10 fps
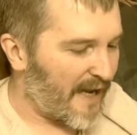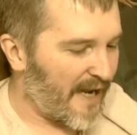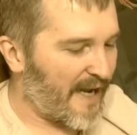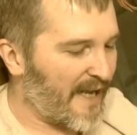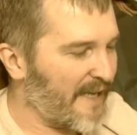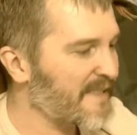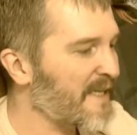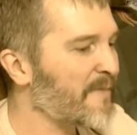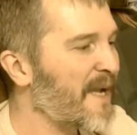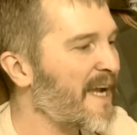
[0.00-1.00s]
and in
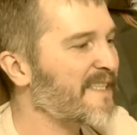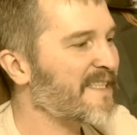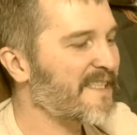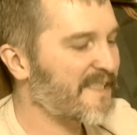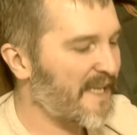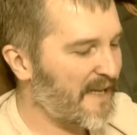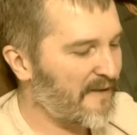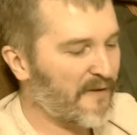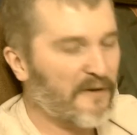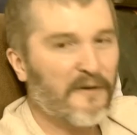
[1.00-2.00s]
some cases they
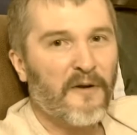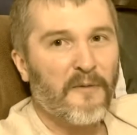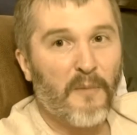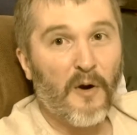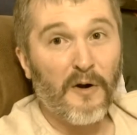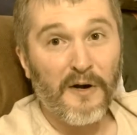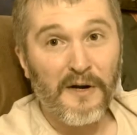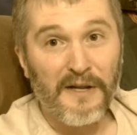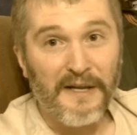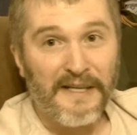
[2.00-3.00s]
even
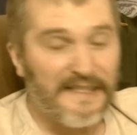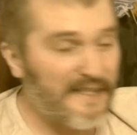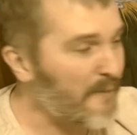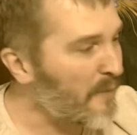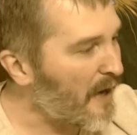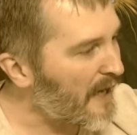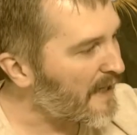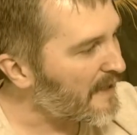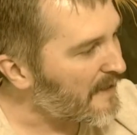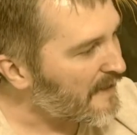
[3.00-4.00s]
murdered
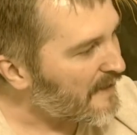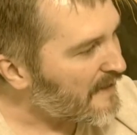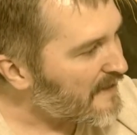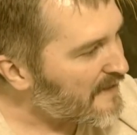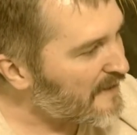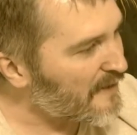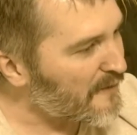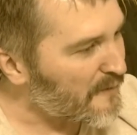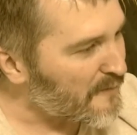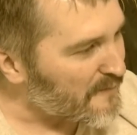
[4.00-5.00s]
somebody.
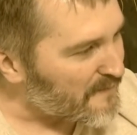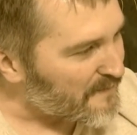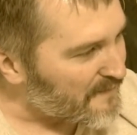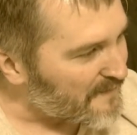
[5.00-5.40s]
So,